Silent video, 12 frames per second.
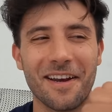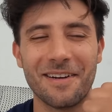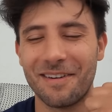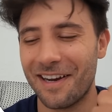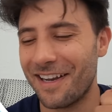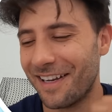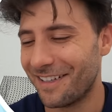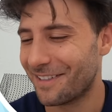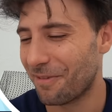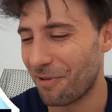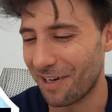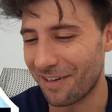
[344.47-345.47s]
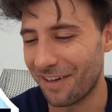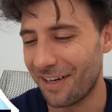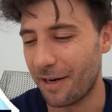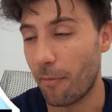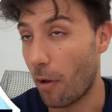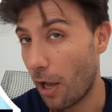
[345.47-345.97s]
it right. Oh my God.
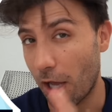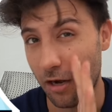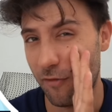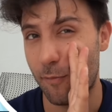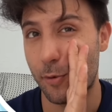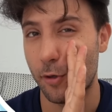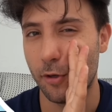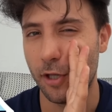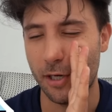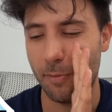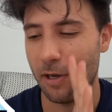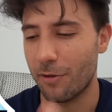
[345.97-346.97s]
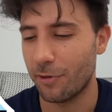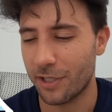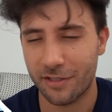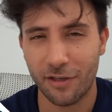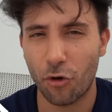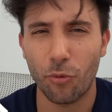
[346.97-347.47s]
Out of pure luck, by the way,
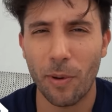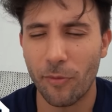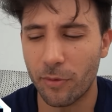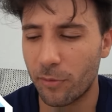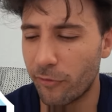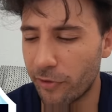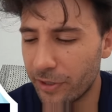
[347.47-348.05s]
because I don't remember the movie.